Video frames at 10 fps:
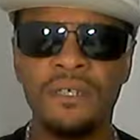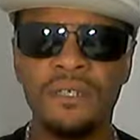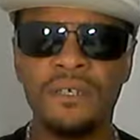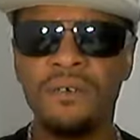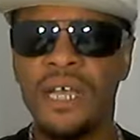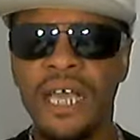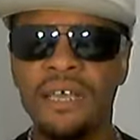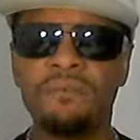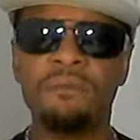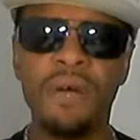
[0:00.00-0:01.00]
So I got
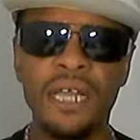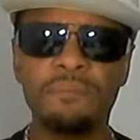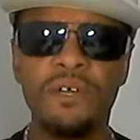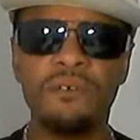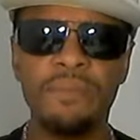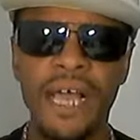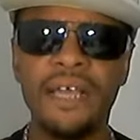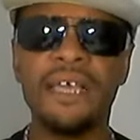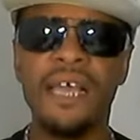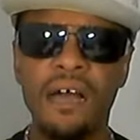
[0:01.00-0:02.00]
hit with a body blow,
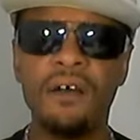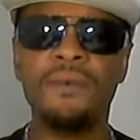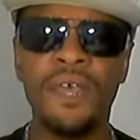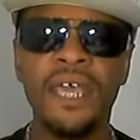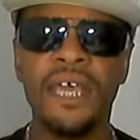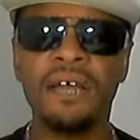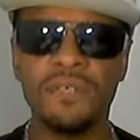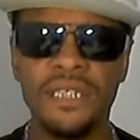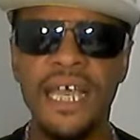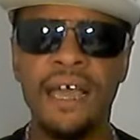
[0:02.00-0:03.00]
Pacquiao, and I
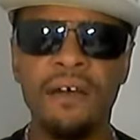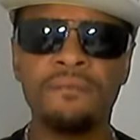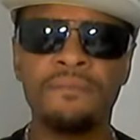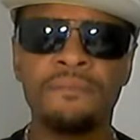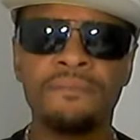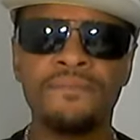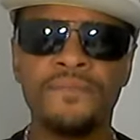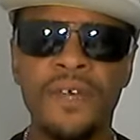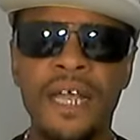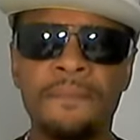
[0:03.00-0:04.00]
was down.
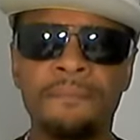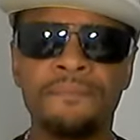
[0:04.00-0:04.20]
Right?